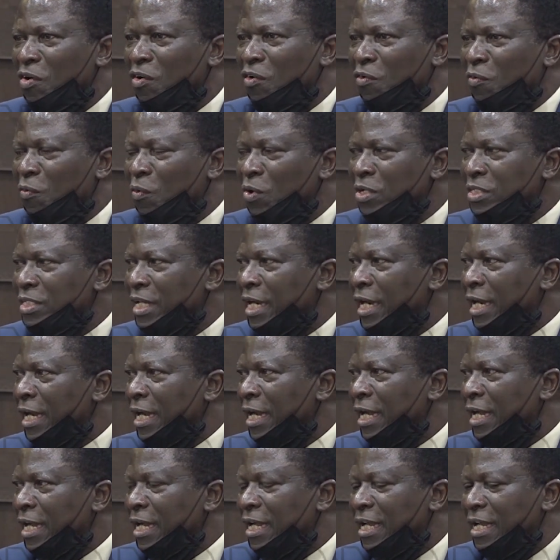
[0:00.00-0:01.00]
of what
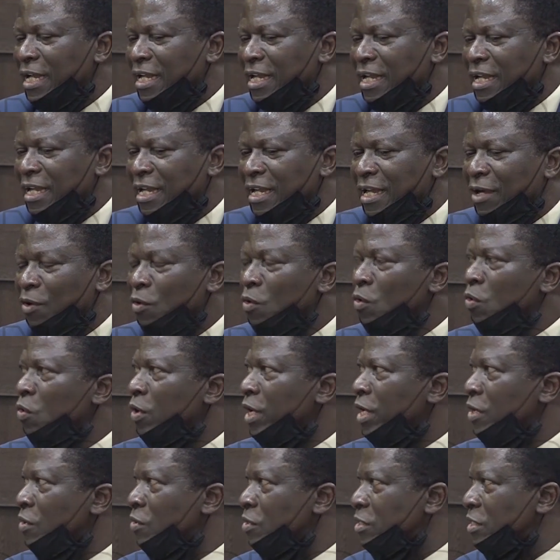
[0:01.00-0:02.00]
I
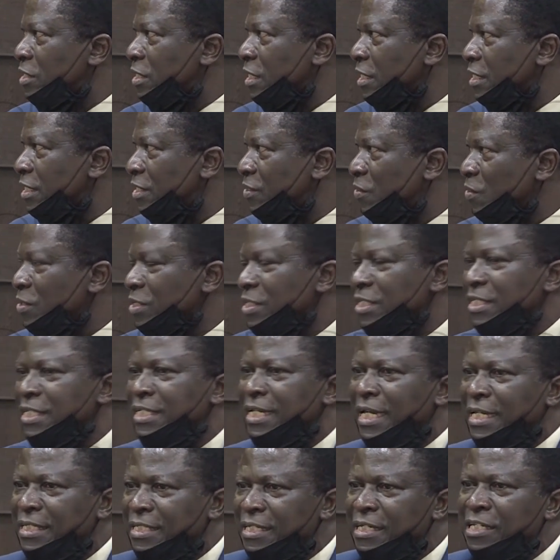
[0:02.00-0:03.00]
owe Edo State to see
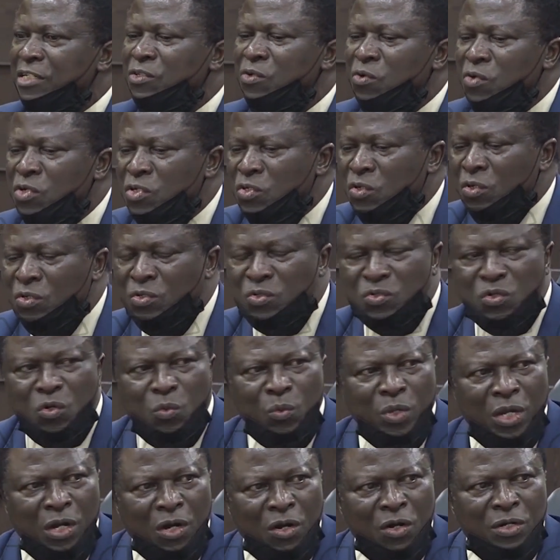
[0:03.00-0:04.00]
that this goes on. So
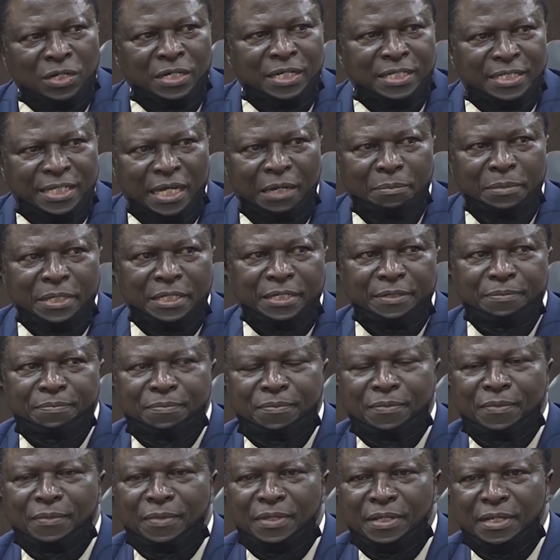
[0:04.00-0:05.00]
we are all determined
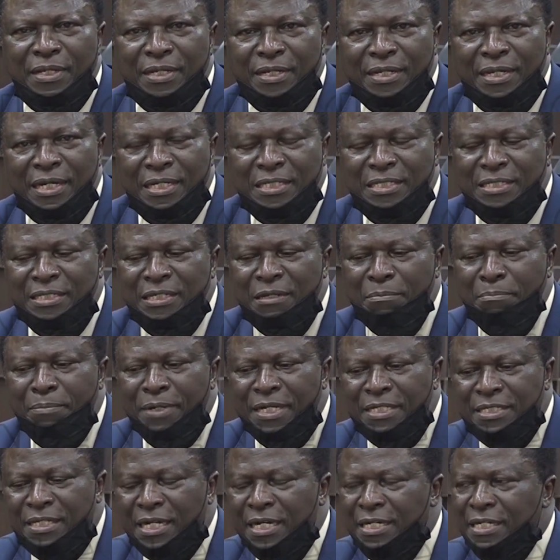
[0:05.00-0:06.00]
that the
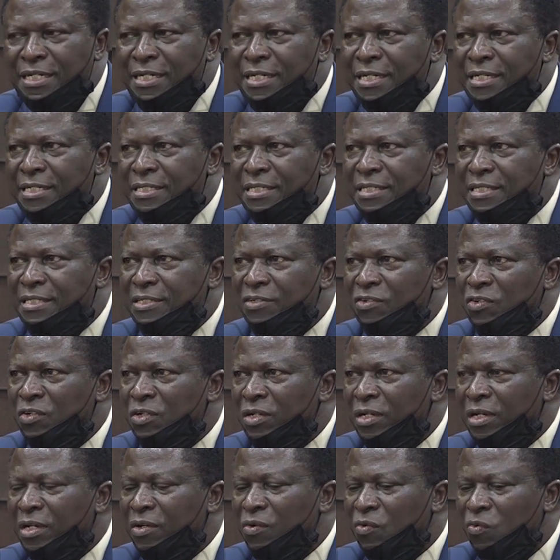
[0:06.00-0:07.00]
best candidates
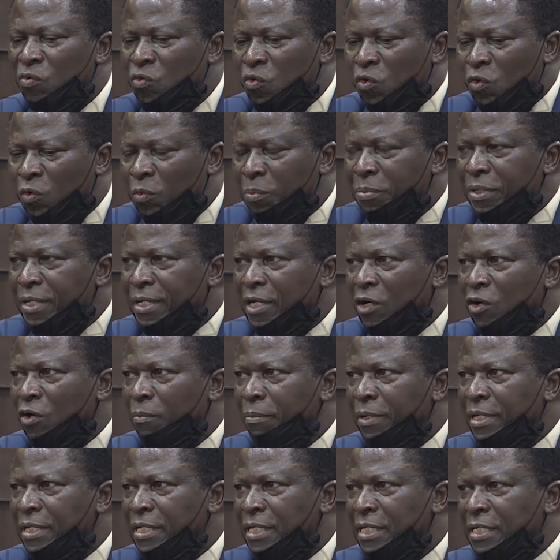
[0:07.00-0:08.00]
will be
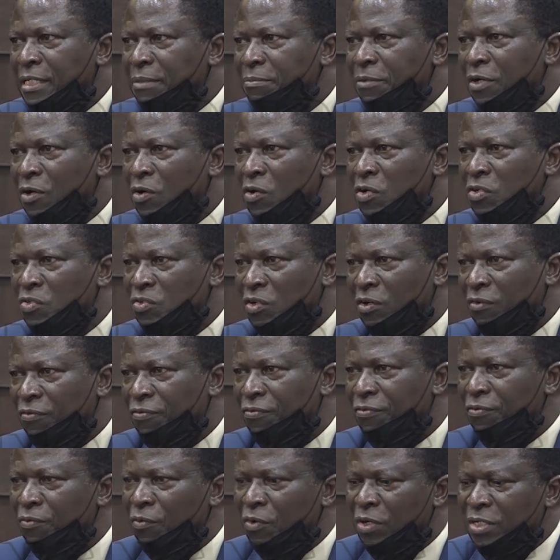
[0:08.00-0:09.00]
recommended because of
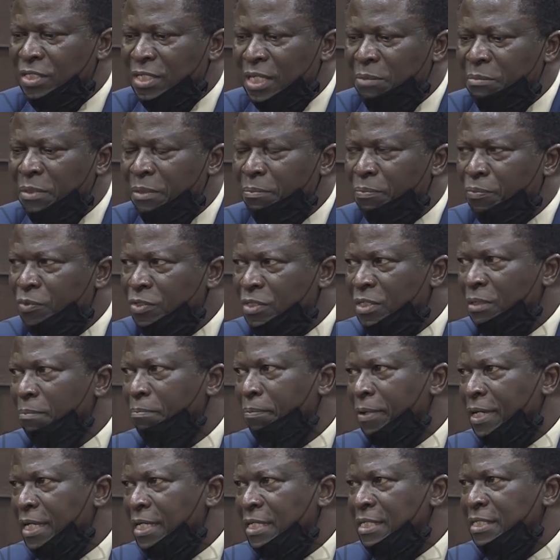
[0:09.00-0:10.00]
what has been put in
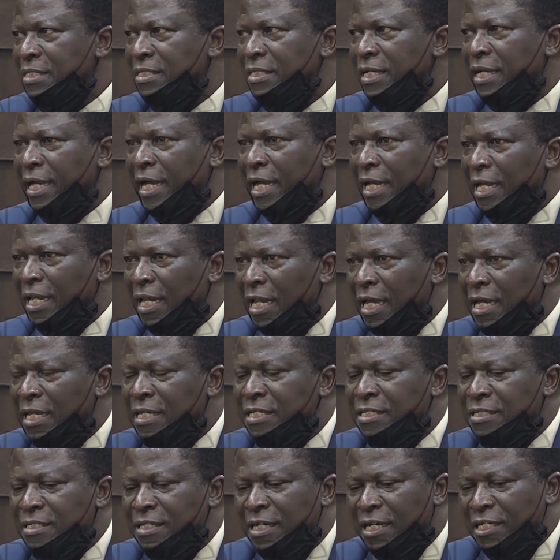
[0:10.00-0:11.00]
place, the
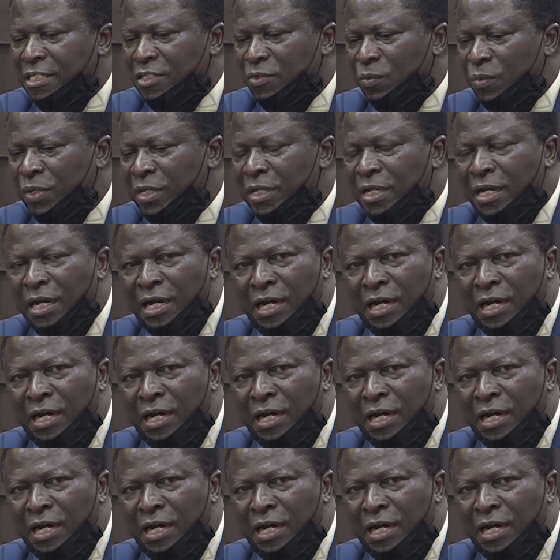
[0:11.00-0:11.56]
guidelines that we